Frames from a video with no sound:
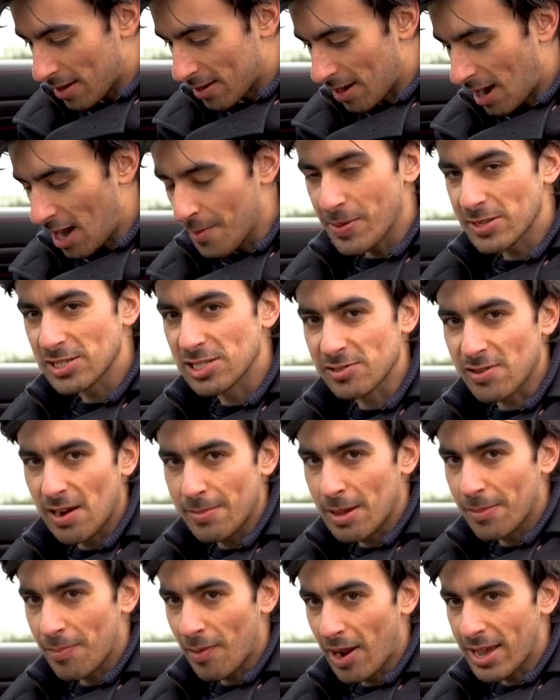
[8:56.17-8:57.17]
Carbon
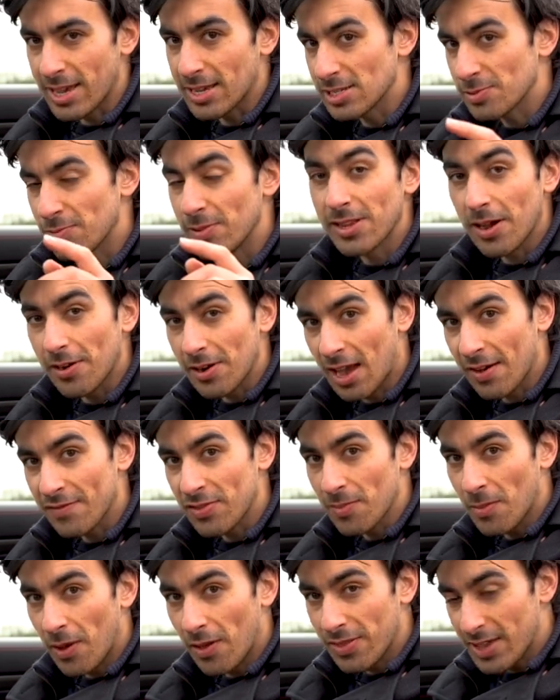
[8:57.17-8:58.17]
ceramic brakes. We don't have
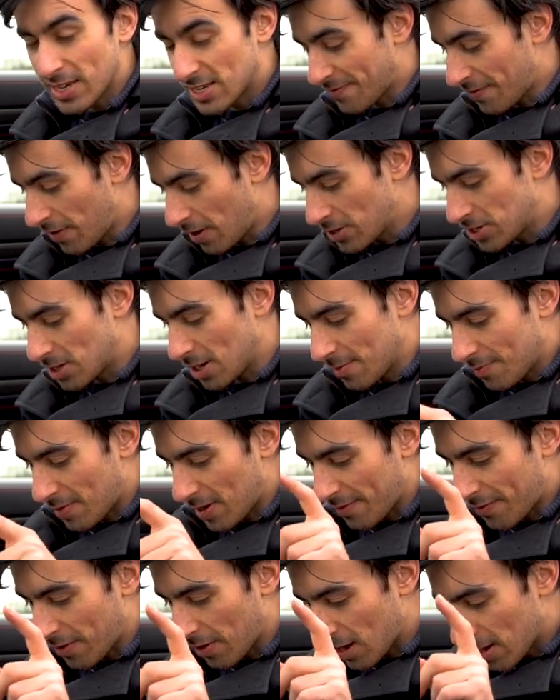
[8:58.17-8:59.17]
them on this version,
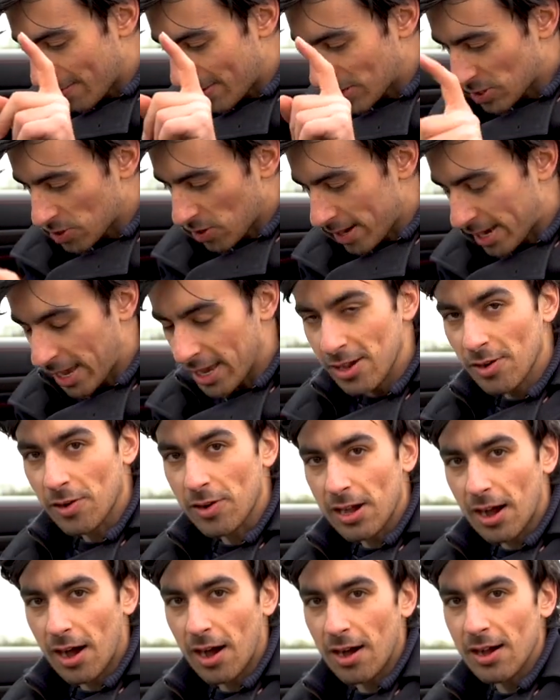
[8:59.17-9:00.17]
but if you're going to be tracking your
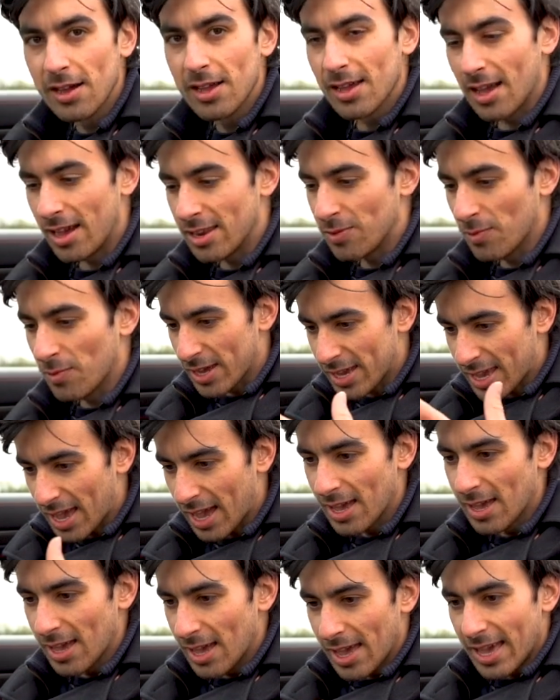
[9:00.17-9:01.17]
car and to
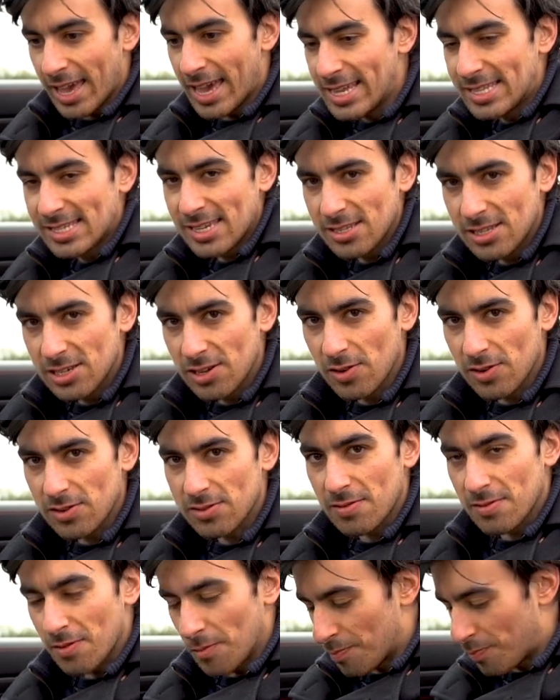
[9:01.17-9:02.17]
get heat into your
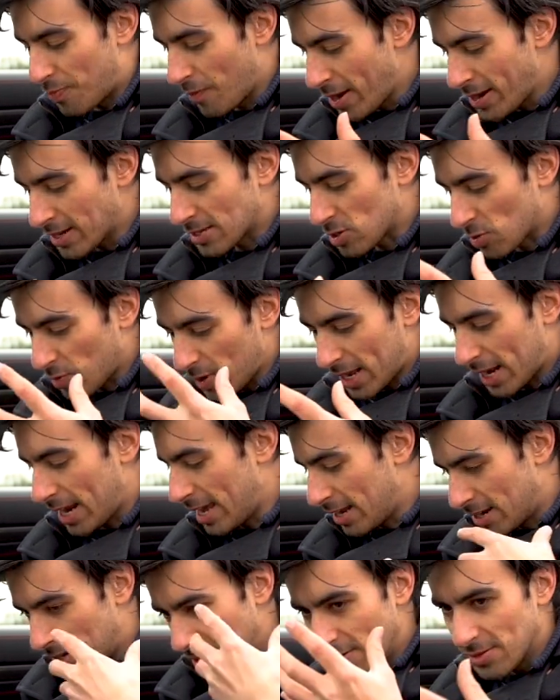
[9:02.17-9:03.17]
brakes
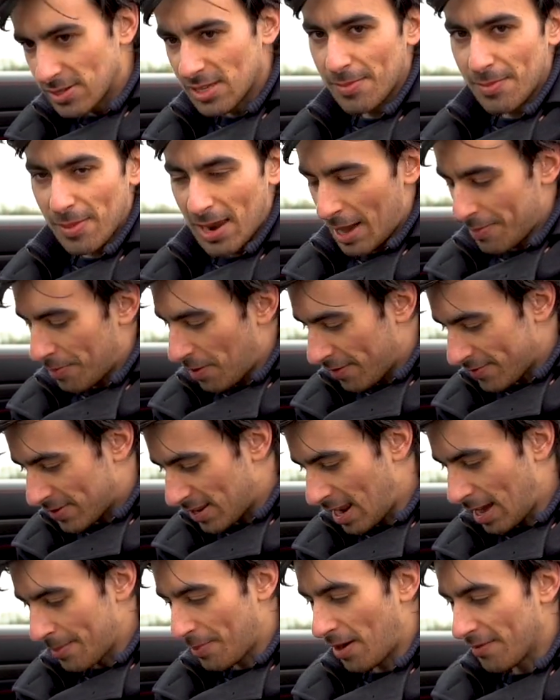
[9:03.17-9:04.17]
quickly and use them lap
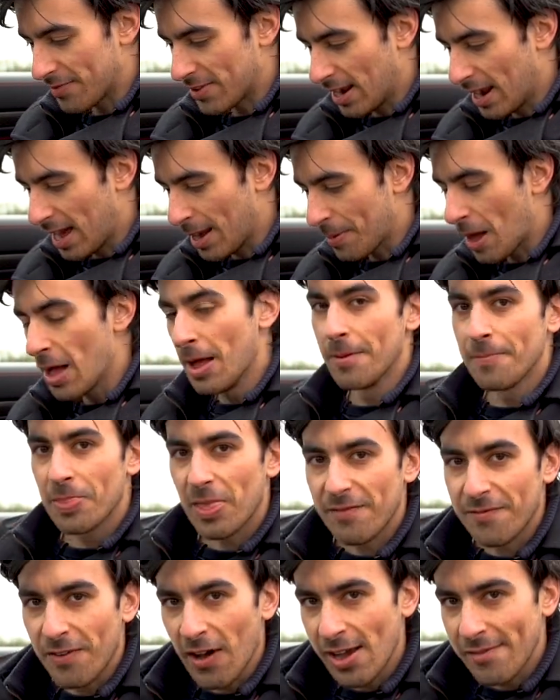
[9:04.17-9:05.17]
after lap after lap,
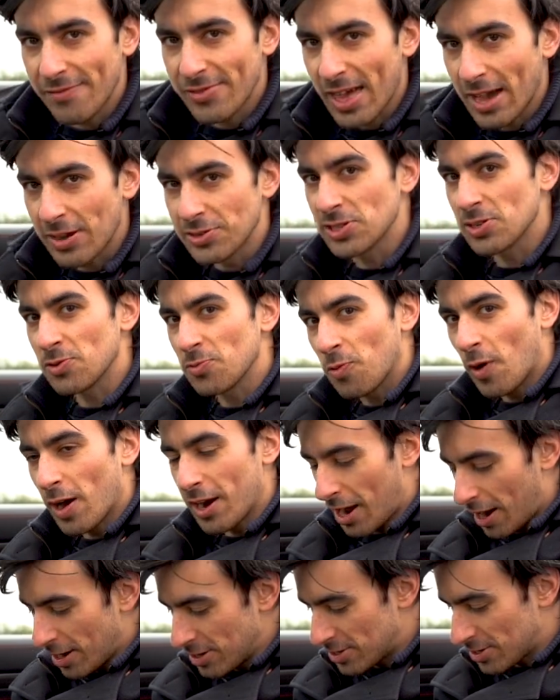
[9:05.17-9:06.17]
five thousand
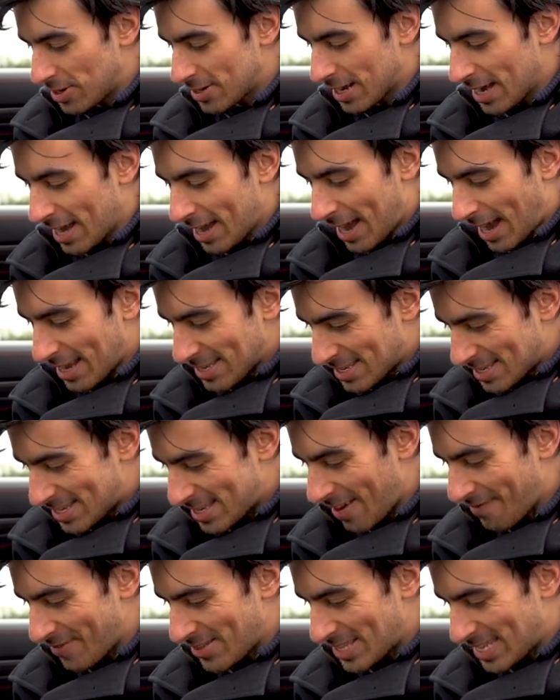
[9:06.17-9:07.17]
one hundred and
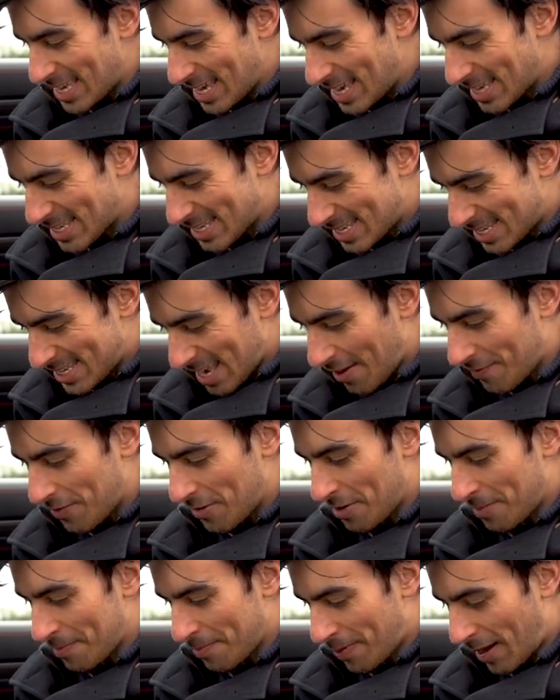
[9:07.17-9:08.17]

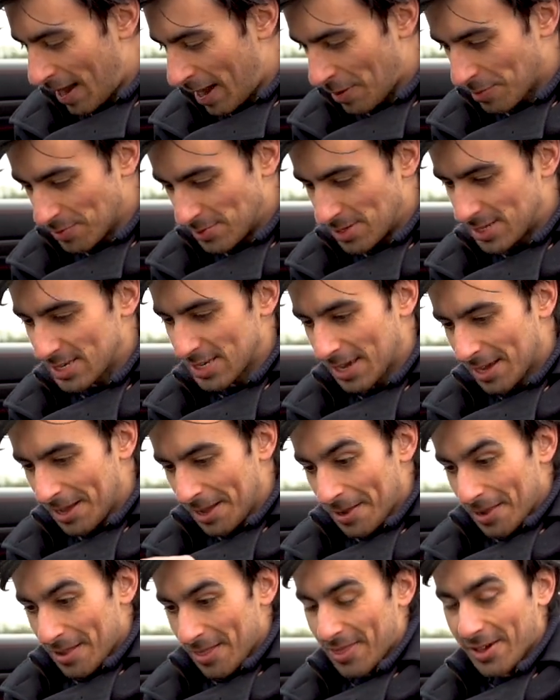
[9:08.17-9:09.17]
seventy-seven pounds.
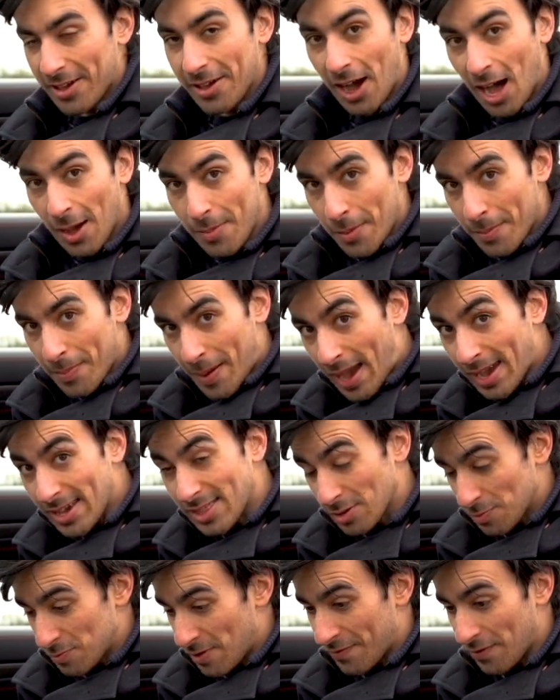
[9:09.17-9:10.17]
The carbon
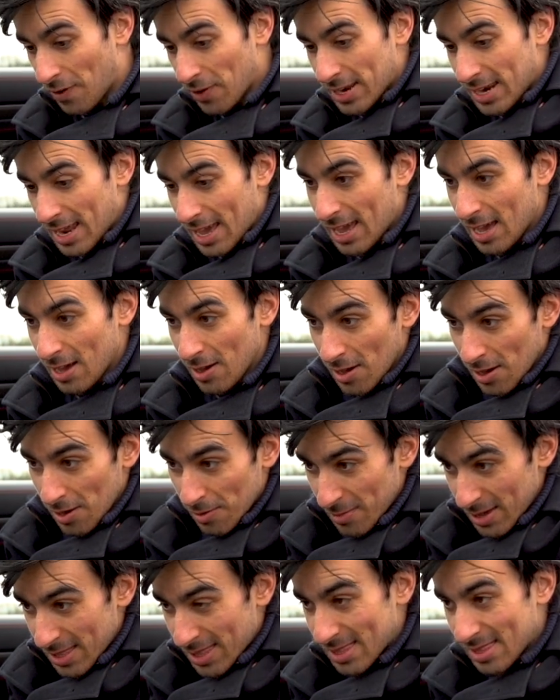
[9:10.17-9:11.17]
pack that we've got in here
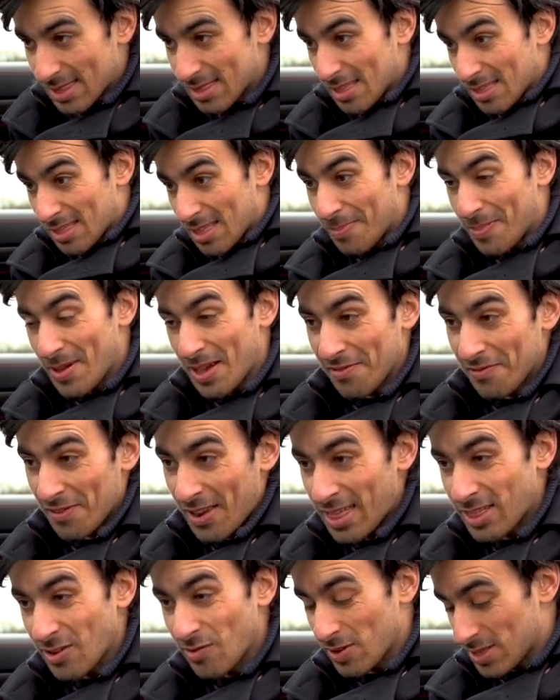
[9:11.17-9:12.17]
with the bit of
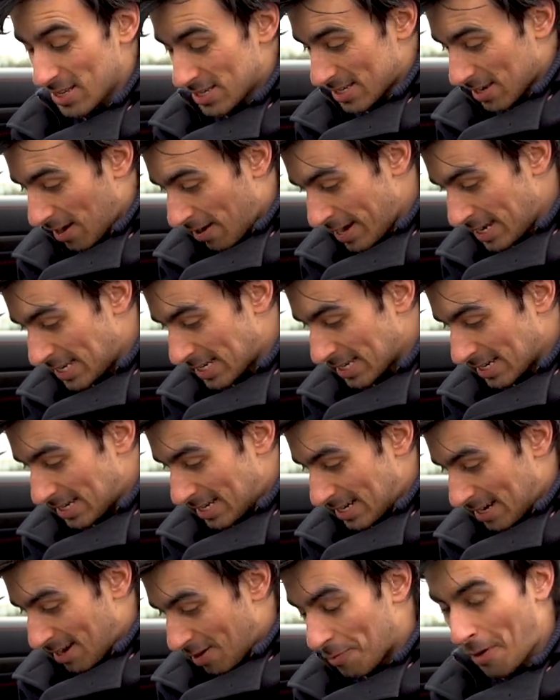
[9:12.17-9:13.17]
leather at the side,
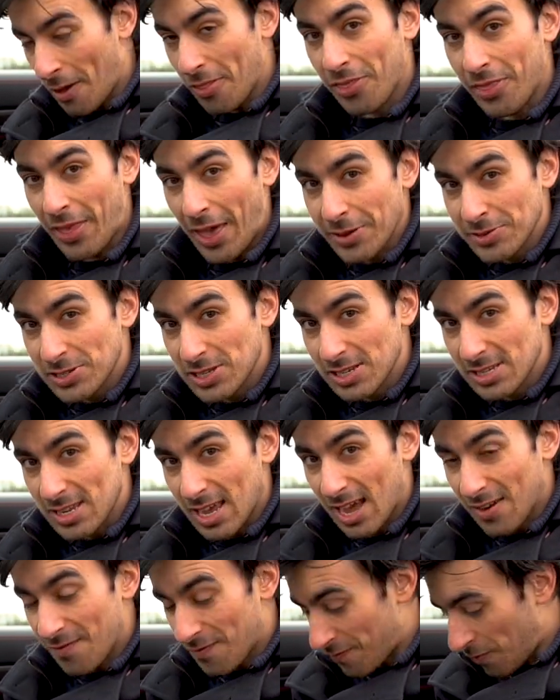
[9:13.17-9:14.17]
one thousand
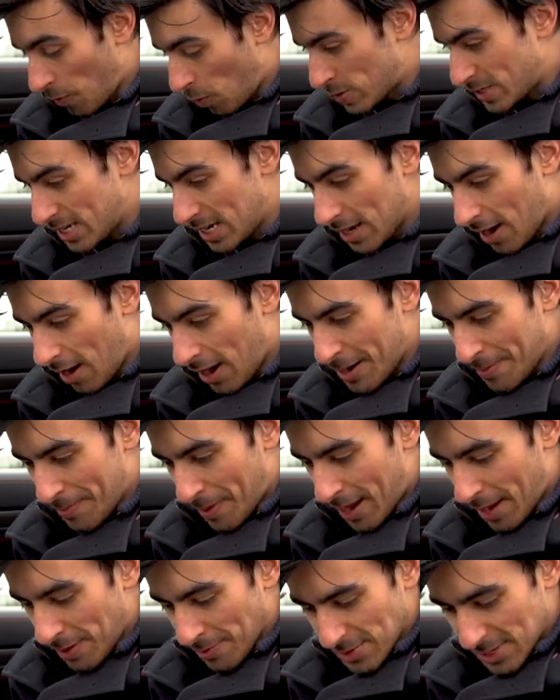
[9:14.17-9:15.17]
and forty-nine
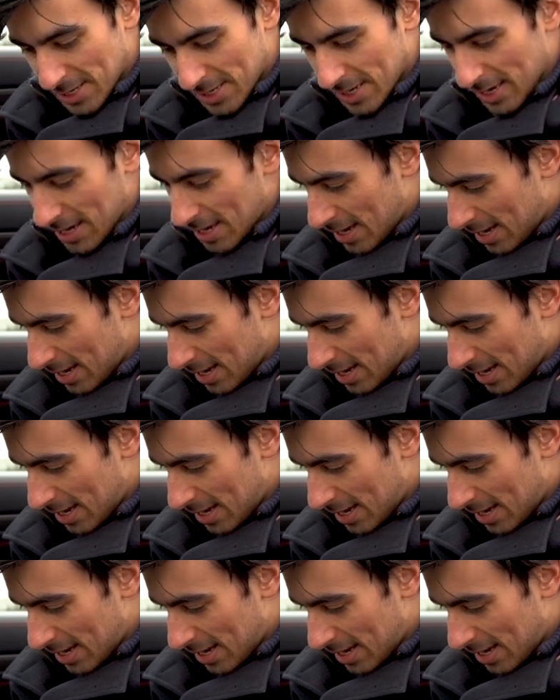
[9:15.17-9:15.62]
pounds.